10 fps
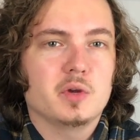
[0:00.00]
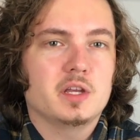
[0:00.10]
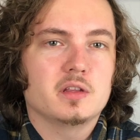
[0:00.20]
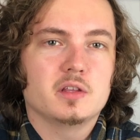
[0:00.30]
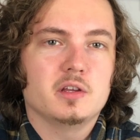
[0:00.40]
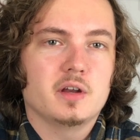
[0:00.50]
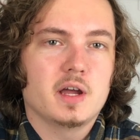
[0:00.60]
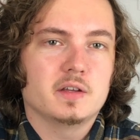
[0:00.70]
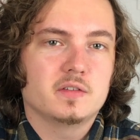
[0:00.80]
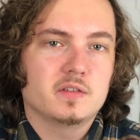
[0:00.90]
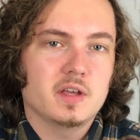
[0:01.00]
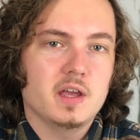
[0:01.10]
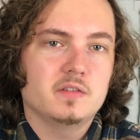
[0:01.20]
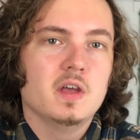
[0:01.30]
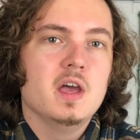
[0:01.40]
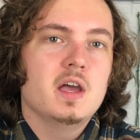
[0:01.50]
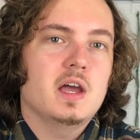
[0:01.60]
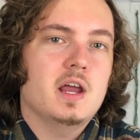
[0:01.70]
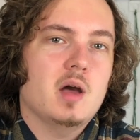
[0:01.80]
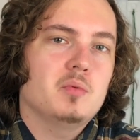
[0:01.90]
week in the United States,
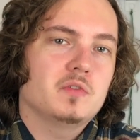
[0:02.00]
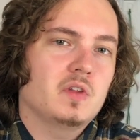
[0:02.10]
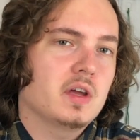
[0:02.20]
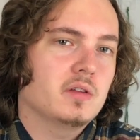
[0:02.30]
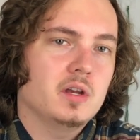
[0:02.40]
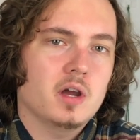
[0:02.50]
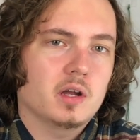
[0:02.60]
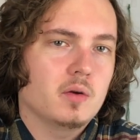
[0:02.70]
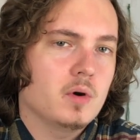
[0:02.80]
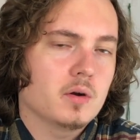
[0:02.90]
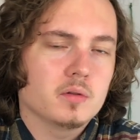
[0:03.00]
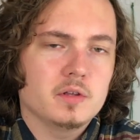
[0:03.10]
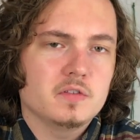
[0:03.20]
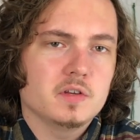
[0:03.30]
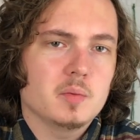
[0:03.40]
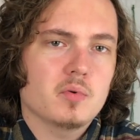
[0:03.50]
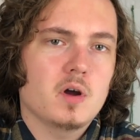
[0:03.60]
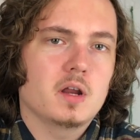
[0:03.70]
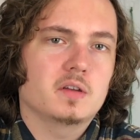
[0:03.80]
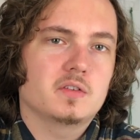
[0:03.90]
and Apple's likely not going to want to release any
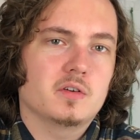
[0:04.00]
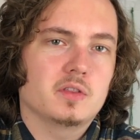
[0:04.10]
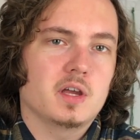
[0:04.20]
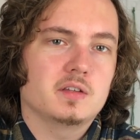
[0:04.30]
products during that